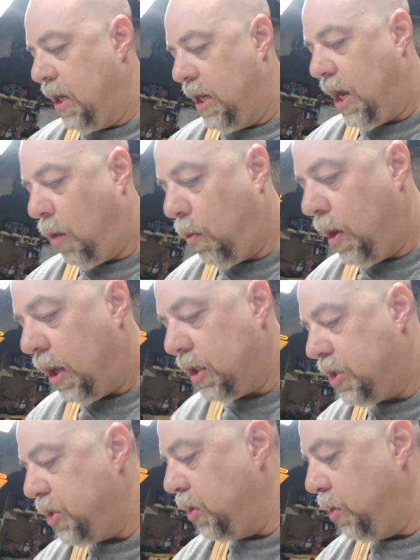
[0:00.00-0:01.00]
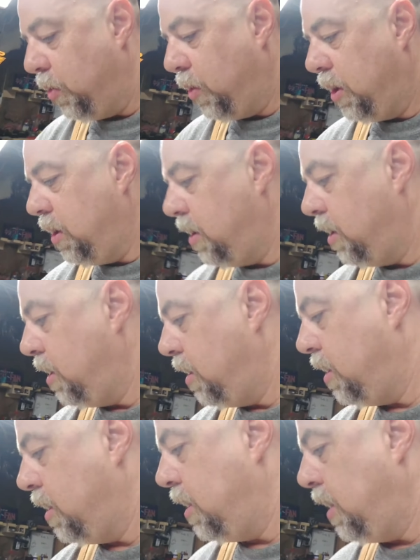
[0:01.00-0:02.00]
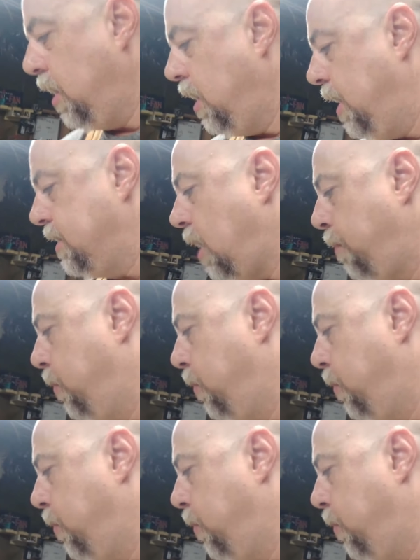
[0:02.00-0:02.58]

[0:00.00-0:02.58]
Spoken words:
Now what I'll do is I'll